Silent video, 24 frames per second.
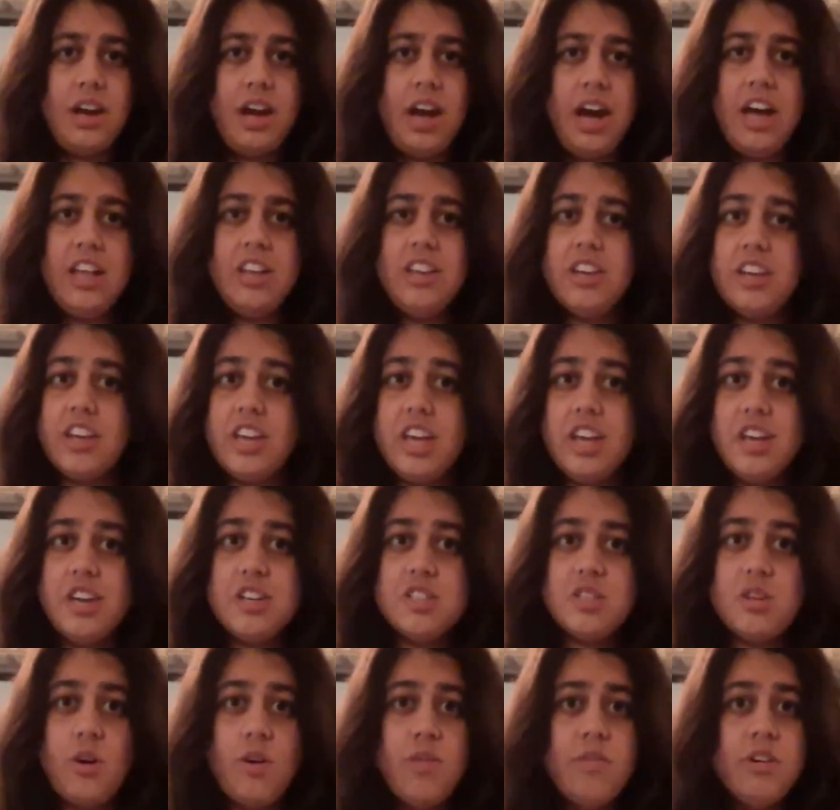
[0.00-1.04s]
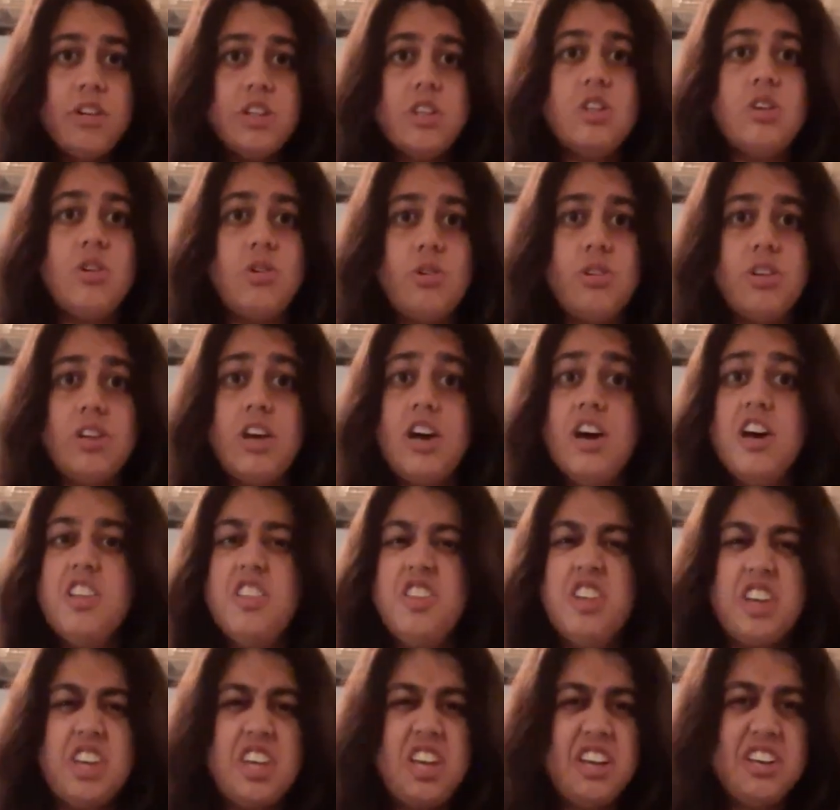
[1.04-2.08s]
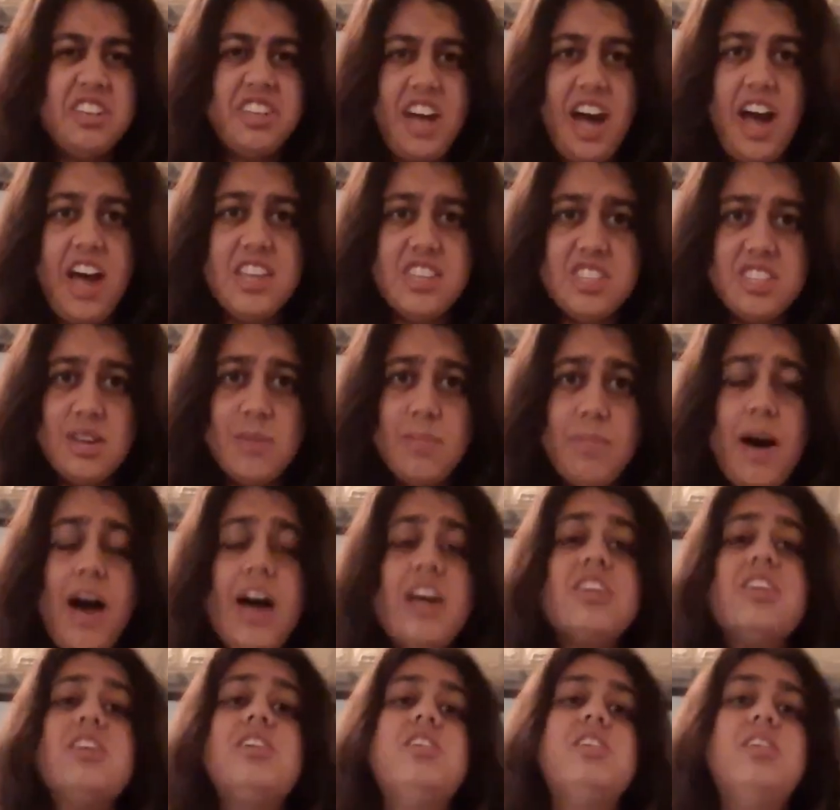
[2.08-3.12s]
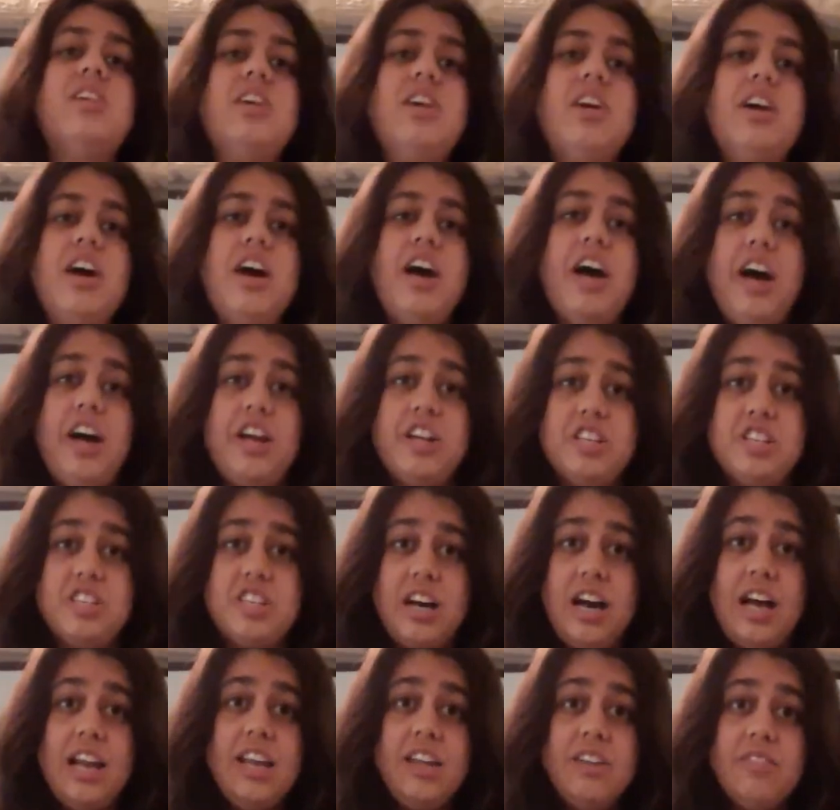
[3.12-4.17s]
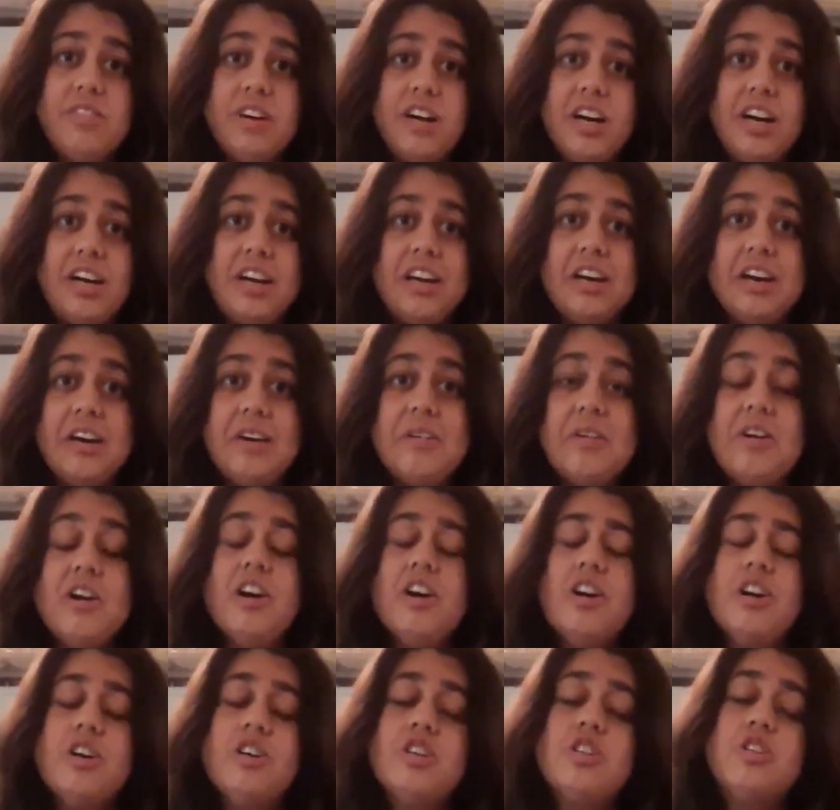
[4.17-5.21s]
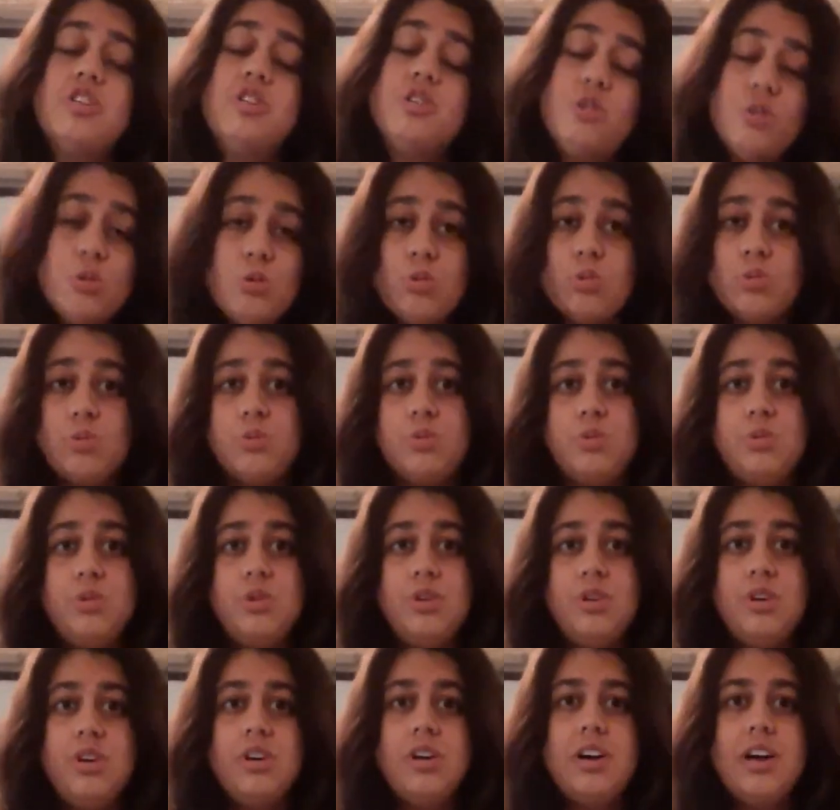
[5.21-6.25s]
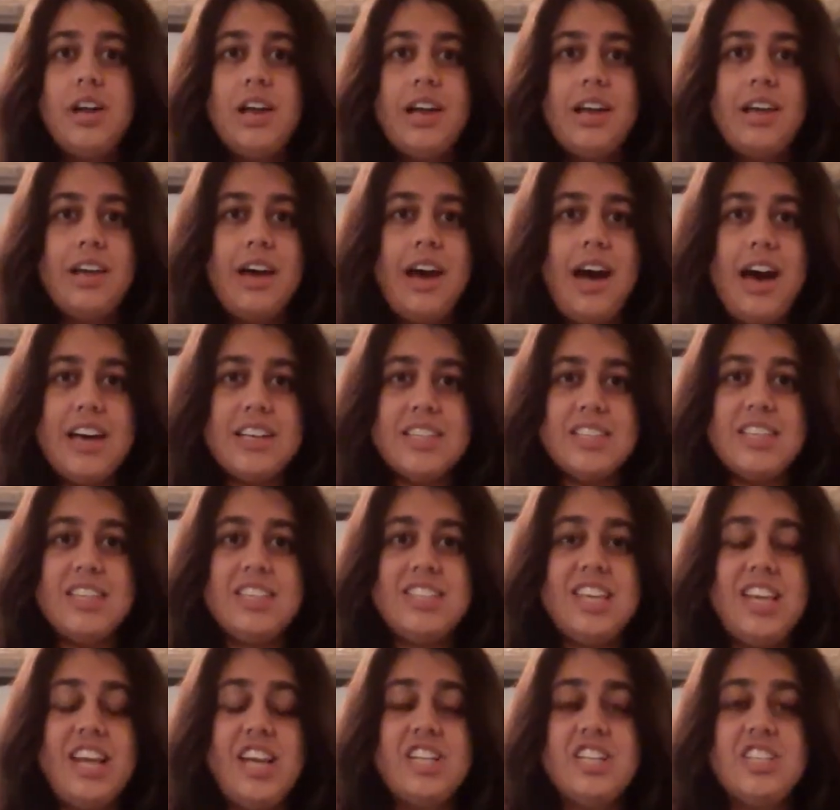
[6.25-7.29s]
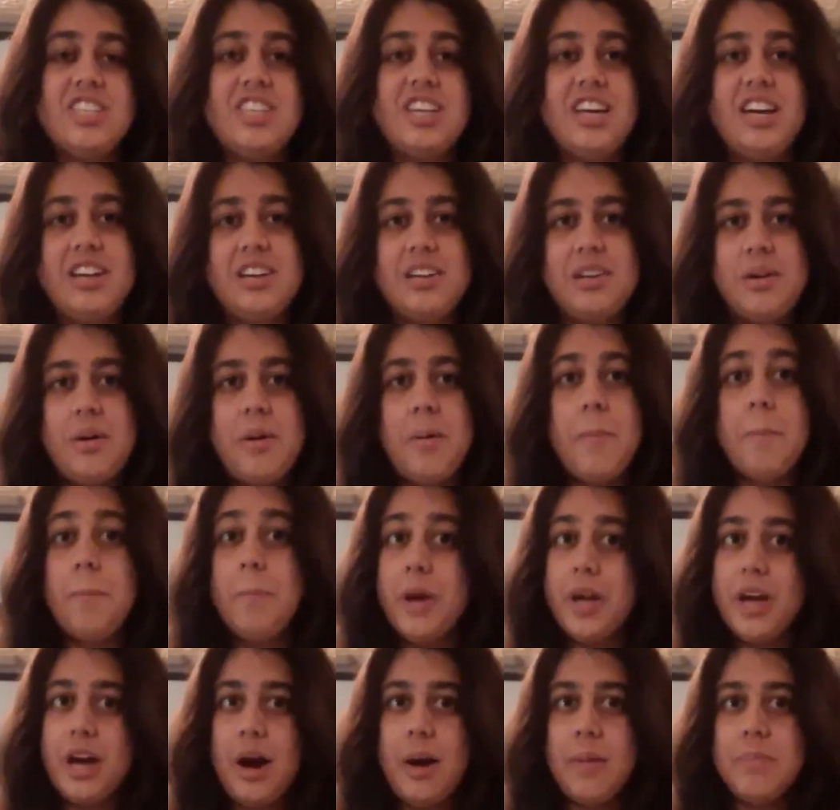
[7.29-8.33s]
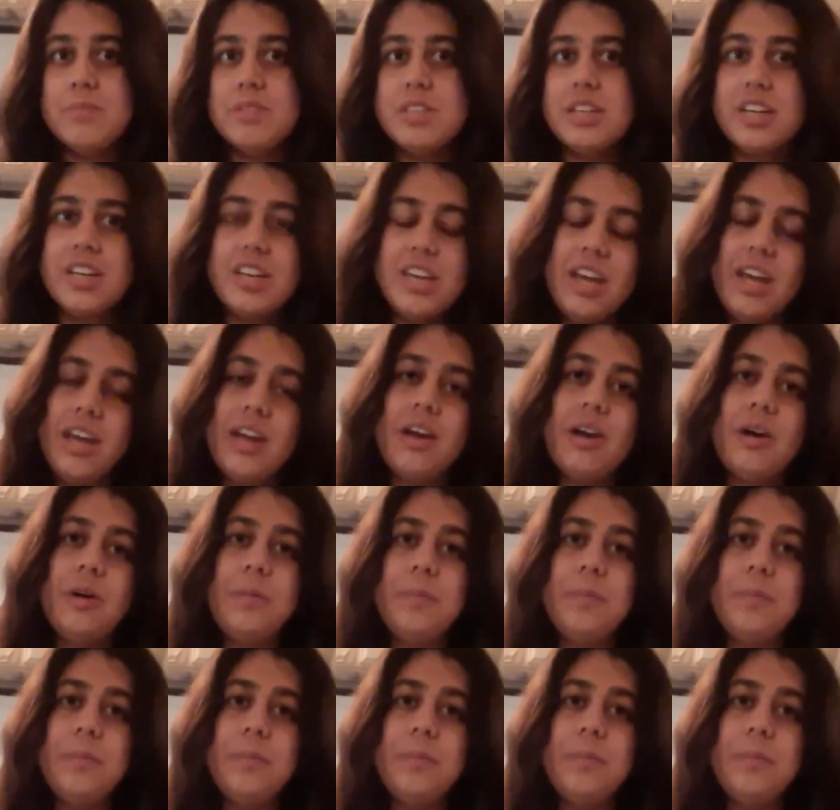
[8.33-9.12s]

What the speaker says: and the king is overthrown. The king dies in battle, and Shalivahana, true as the sage said, becomes a king.